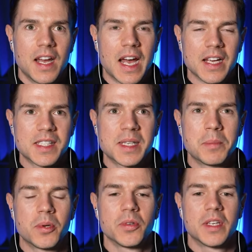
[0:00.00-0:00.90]
How
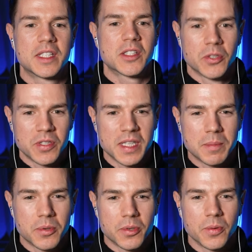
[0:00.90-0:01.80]
simple is too
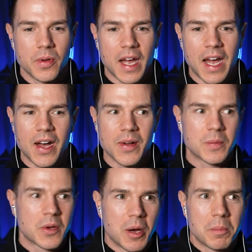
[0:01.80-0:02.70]
simple?
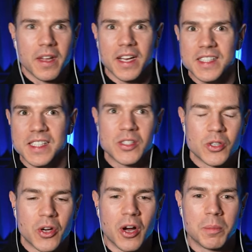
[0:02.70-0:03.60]
How complex is
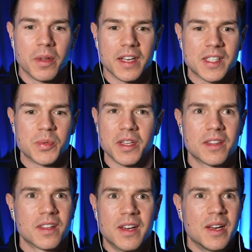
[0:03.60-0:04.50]
too complex
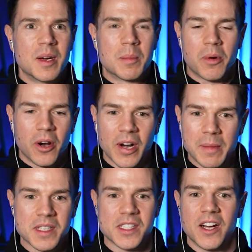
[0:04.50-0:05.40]
with
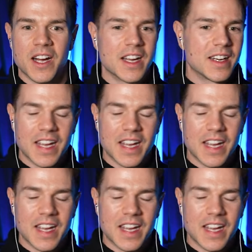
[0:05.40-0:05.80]
program design,